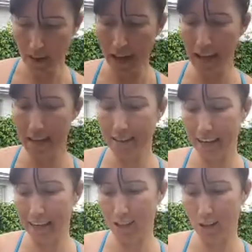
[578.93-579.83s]
And
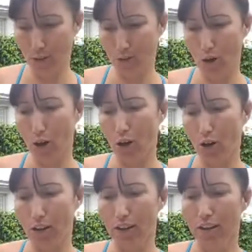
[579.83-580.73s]
it goes
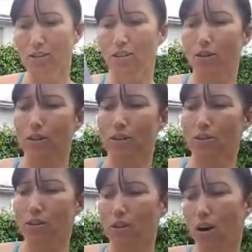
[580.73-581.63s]
on. So it's
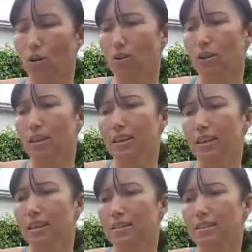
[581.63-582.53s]
got a whole lot of
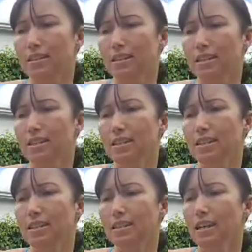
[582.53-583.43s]
things:
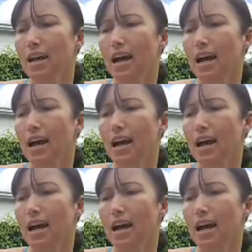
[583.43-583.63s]
diseases,